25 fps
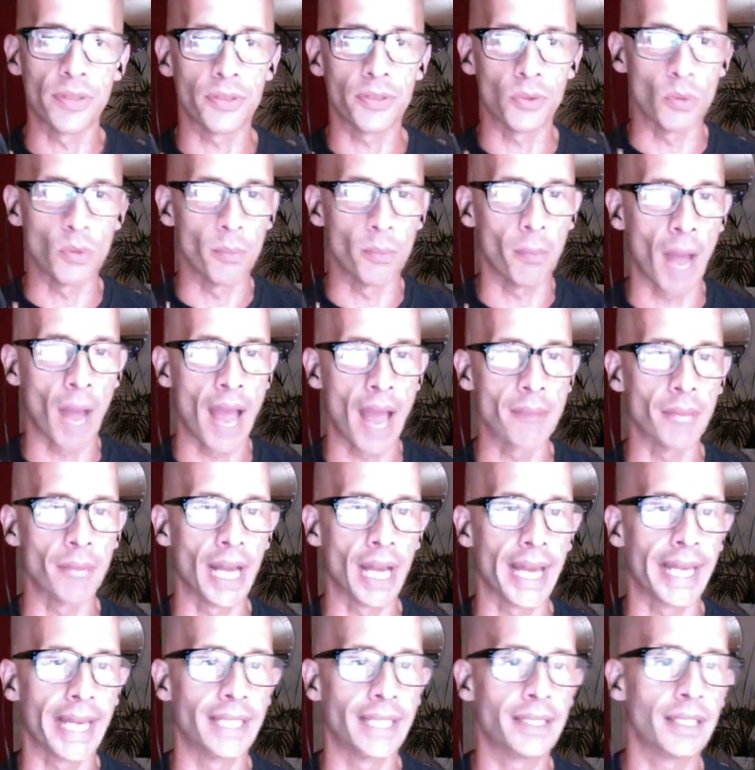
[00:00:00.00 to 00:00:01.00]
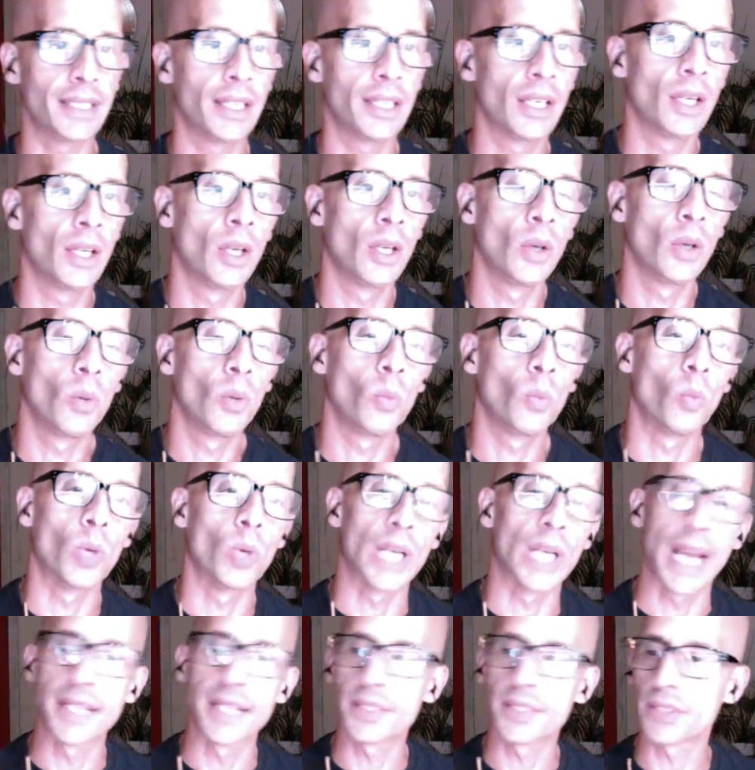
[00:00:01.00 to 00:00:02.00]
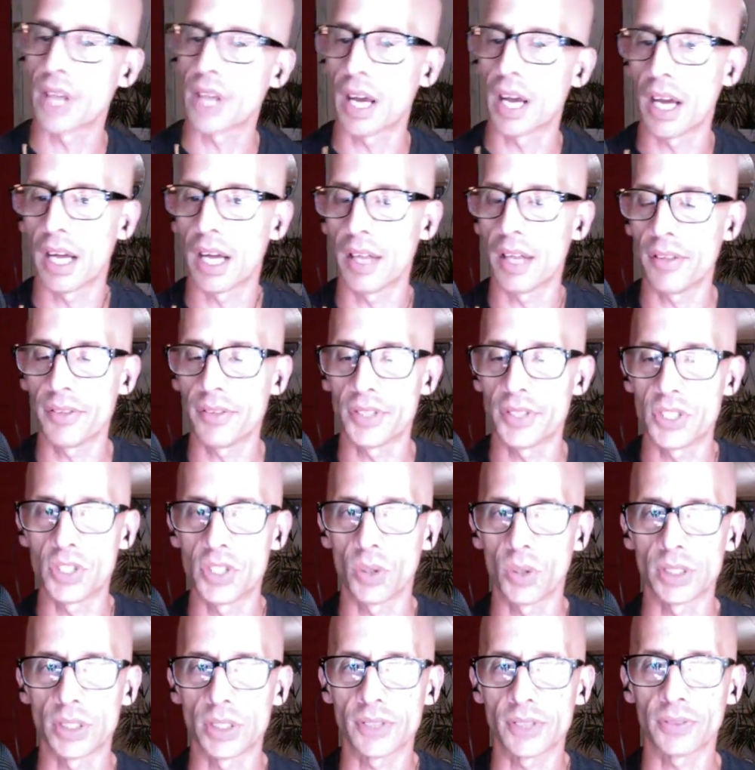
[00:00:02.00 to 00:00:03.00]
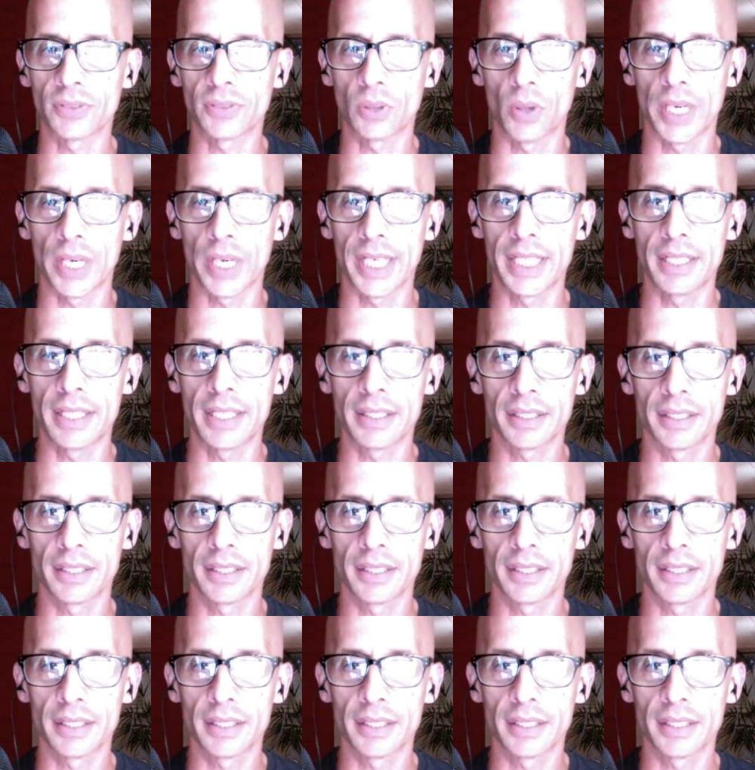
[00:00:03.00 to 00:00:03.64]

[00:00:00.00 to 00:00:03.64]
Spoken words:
through my mind when I saw the George Floyd